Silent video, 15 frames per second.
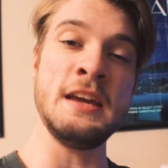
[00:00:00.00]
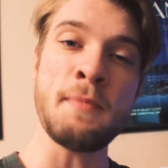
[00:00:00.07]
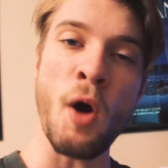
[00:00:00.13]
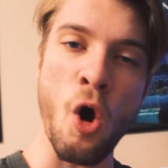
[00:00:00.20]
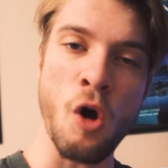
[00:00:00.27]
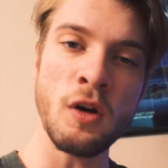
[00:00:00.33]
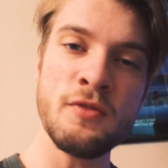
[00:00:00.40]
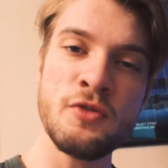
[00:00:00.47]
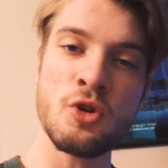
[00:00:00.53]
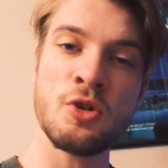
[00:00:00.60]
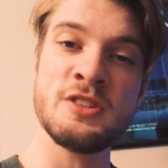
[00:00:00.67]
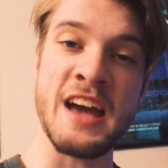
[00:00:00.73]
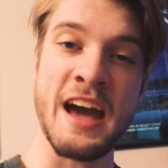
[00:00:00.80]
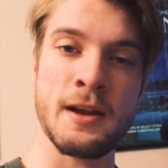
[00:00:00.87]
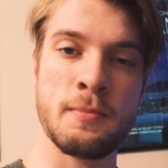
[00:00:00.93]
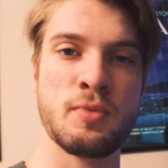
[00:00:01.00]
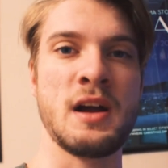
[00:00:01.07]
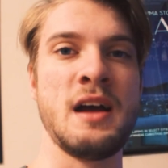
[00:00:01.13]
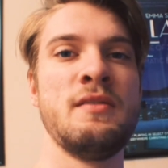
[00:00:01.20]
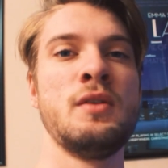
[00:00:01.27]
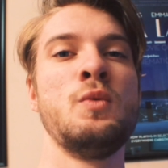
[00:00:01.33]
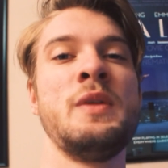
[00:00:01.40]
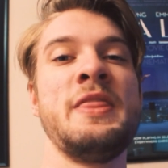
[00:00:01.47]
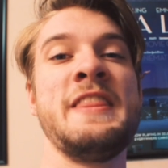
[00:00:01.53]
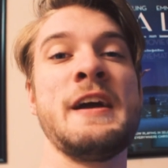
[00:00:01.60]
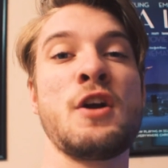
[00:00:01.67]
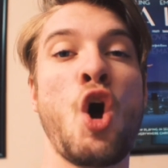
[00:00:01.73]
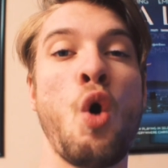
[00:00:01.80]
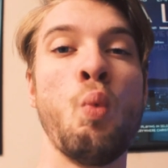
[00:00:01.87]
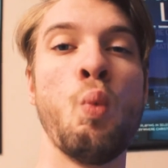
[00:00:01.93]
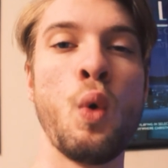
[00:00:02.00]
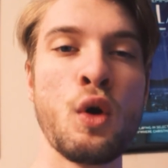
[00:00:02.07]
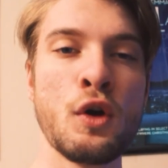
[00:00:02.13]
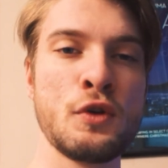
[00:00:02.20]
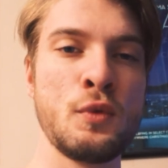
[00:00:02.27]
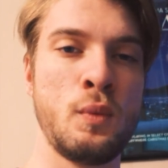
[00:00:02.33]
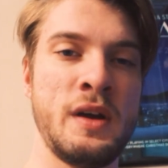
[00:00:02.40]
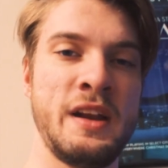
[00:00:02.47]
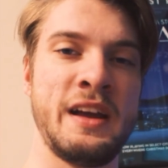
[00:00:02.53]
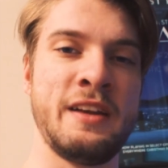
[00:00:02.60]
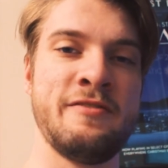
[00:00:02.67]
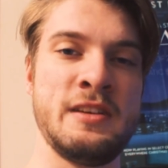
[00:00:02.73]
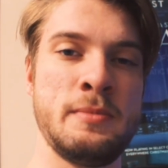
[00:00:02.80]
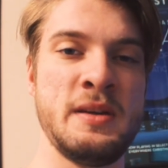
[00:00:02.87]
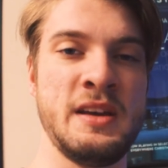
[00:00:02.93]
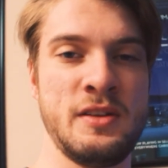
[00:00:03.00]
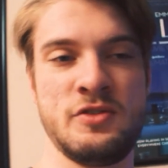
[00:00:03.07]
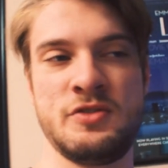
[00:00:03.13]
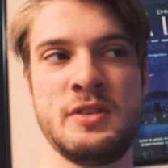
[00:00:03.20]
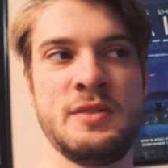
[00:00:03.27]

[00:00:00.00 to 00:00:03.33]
Keep all of your data private with their award-winning VPN